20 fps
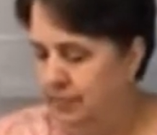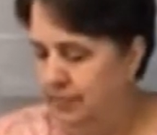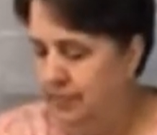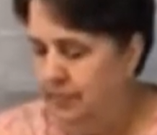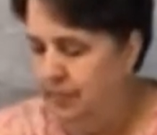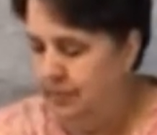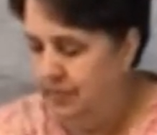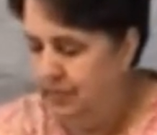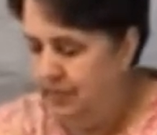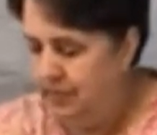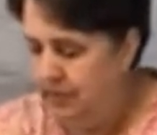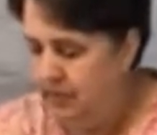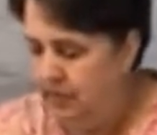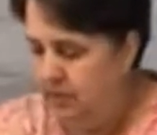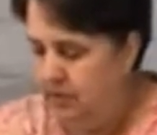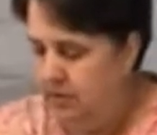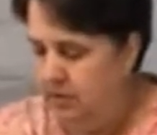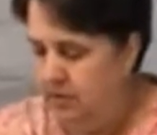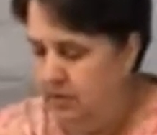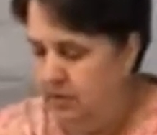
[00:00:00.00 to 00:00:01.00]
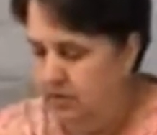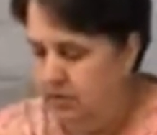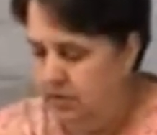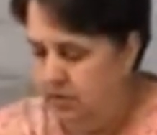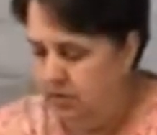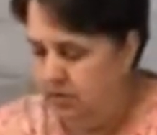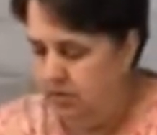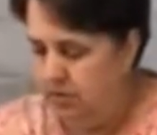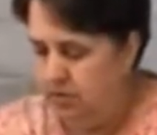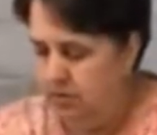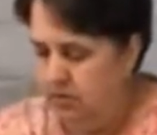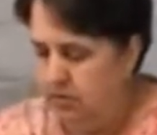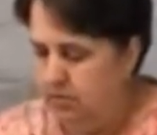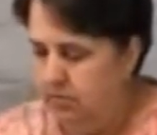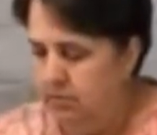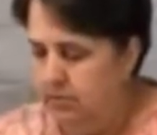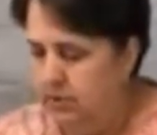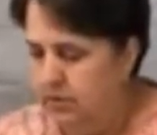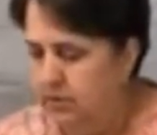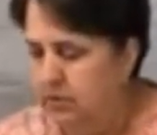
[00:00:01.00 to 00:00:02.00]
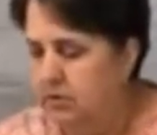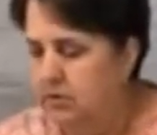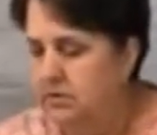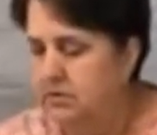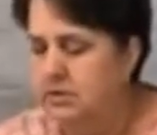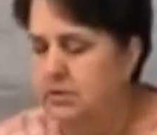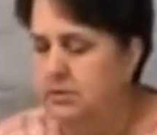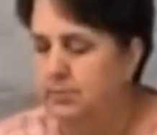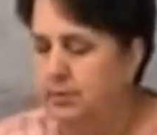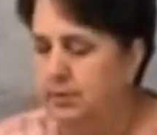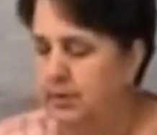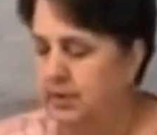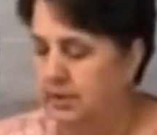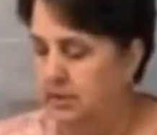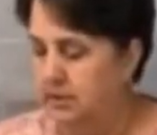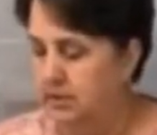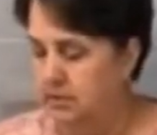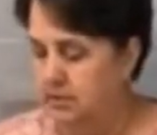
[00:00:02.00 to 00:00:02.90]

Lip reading: I'm going to use this plate.